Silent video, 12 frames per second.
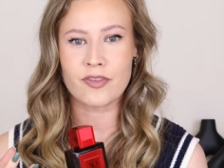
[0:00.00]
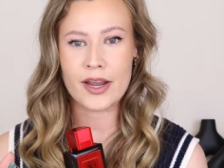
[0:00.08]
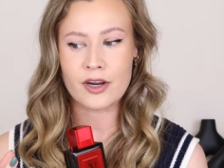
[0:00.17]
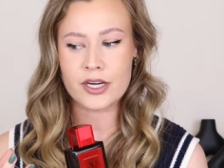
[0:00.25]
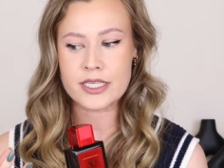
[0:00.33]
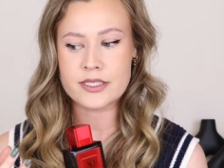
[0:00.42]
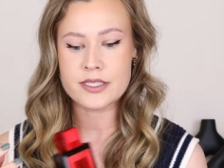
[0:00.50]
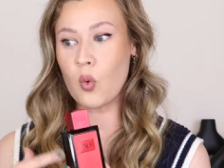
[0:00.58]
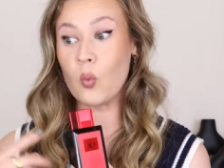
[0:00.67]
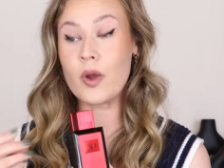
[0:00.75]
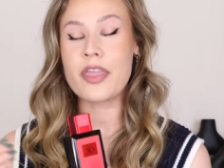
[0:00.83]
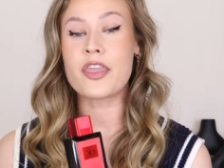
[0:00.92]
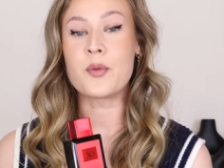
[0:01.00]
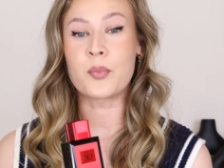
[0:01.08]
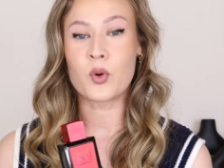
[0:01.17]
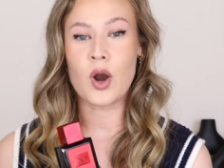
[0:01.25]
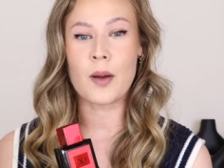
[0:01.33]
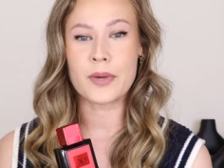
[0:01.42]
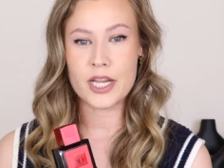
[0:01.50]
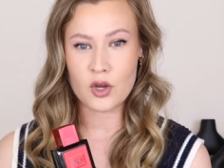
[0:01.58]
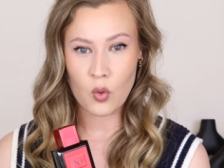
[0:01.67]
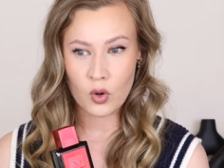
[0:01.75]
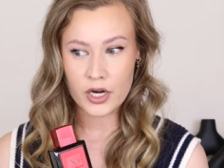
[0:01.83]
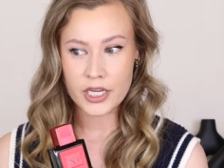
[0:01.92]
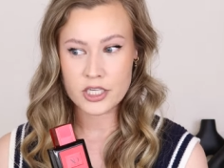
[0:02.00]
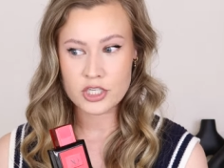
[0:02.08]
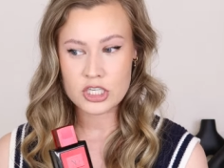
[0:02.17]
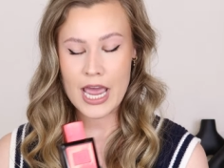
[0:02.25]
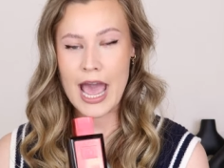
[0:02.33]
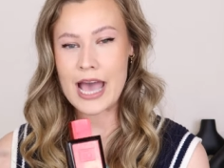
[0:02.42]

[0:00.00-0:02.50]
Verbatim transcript: fragrance with a prominent orange.